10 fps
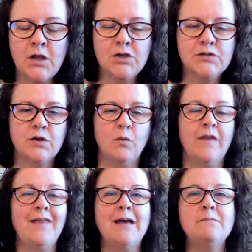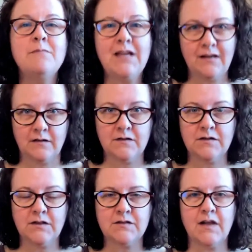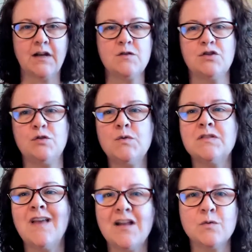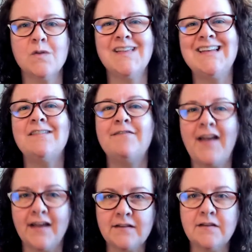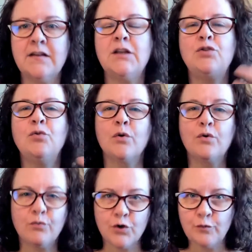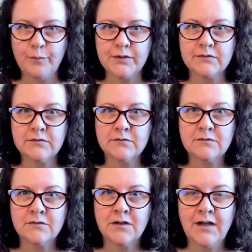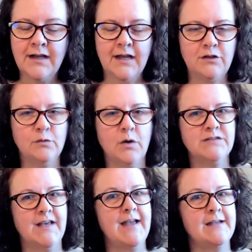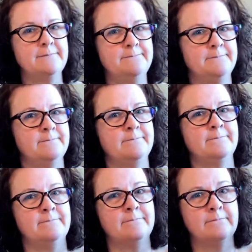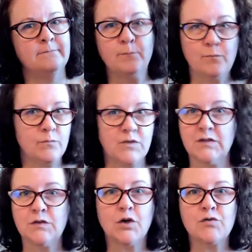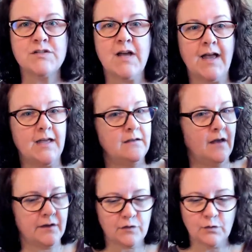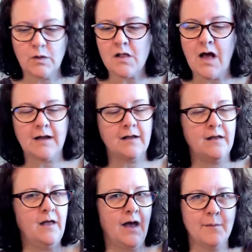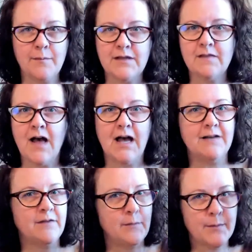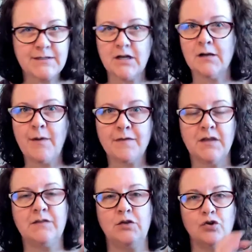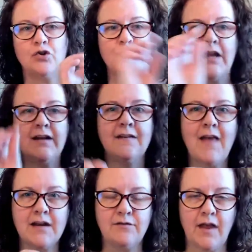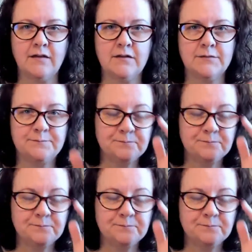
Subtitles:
So what that means is that as you schedule an event in your group, and you are saying, this Thursday at 2:00, I'm going to be live, I'm going to be talking about this, and you're creating that event,